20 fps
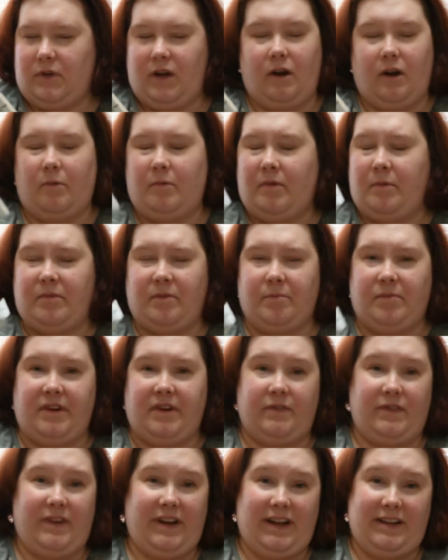I don't remember,
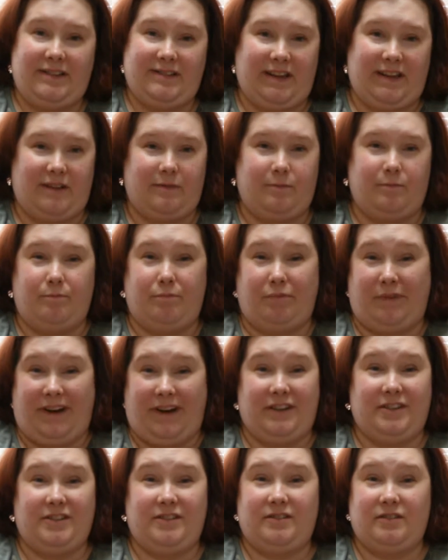but if it has like
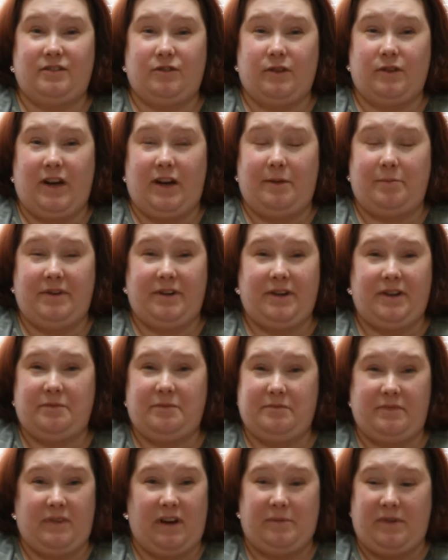branches and crap in
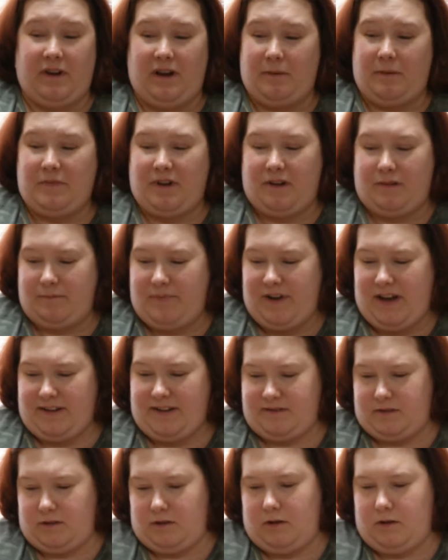it, I'm I'm gonna
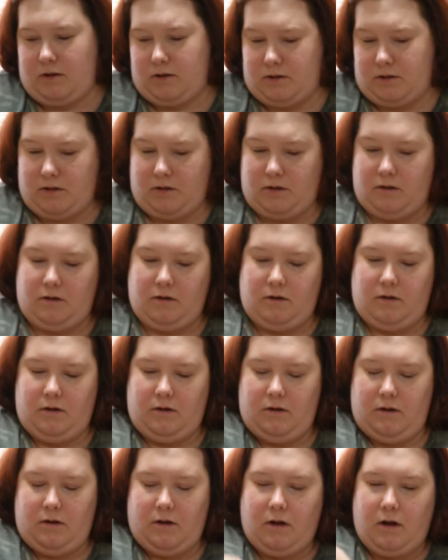pass it along.
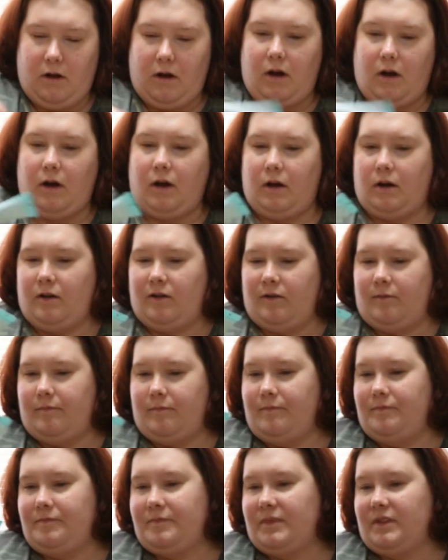
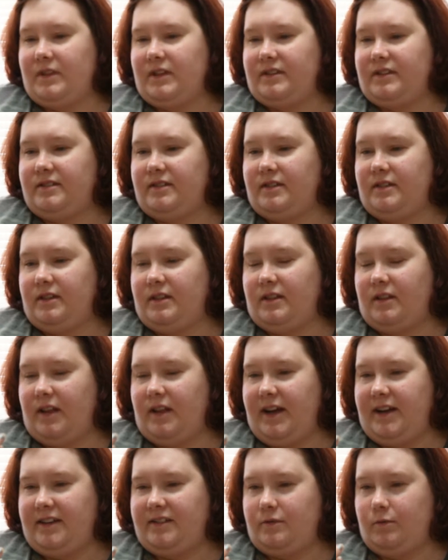Um, this is the
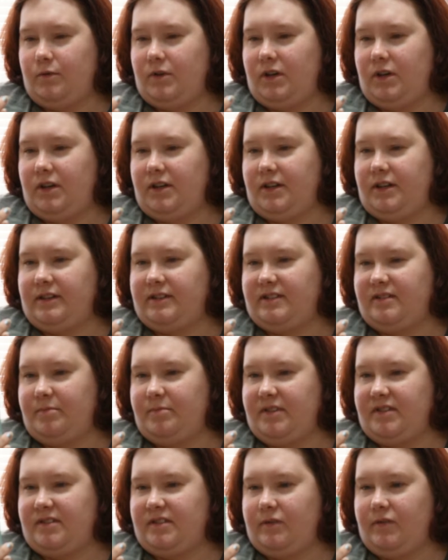last one is the
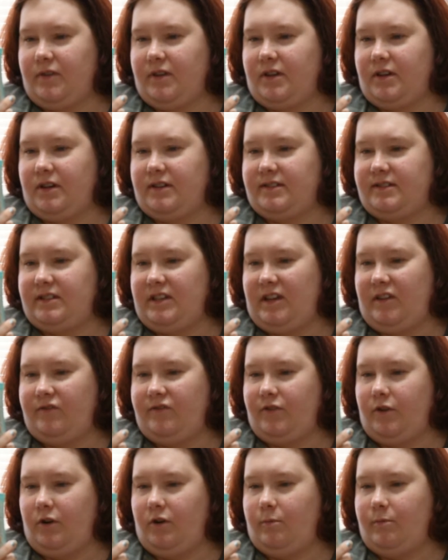Pacifica
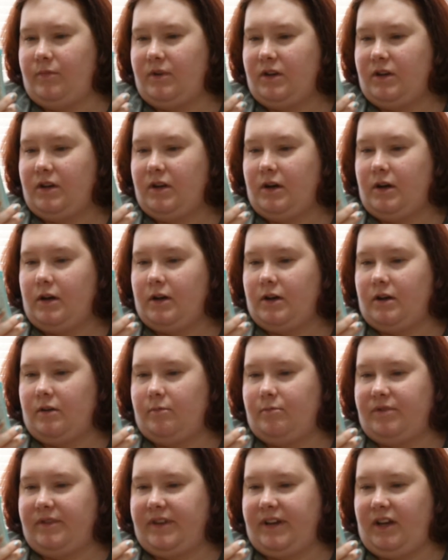Seafoam
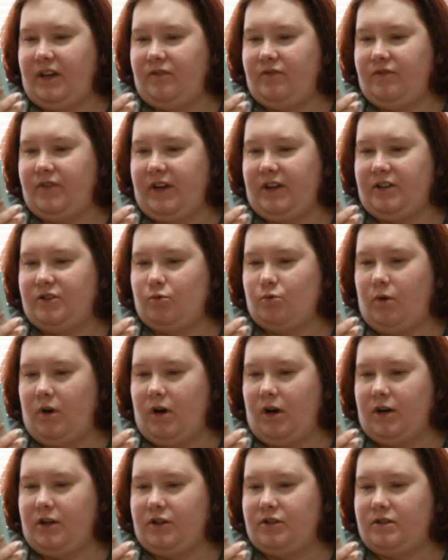Complete Face
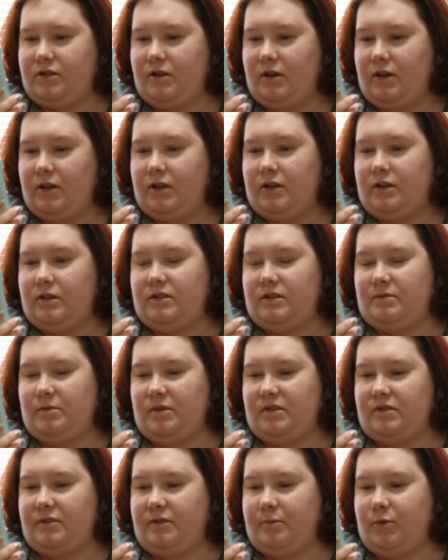Wash
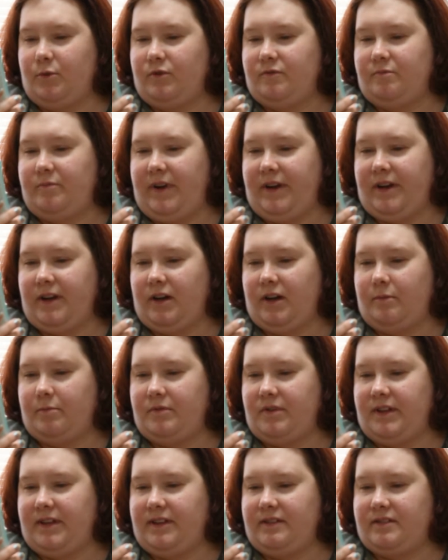supposed to remove
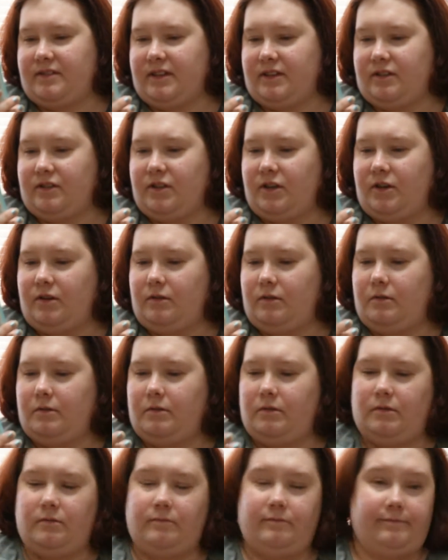makeup, cleanse, and
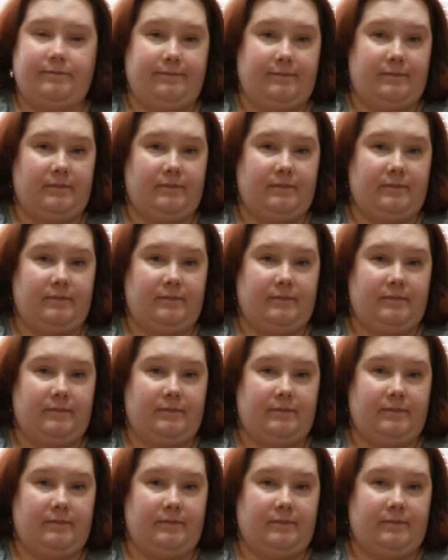tone.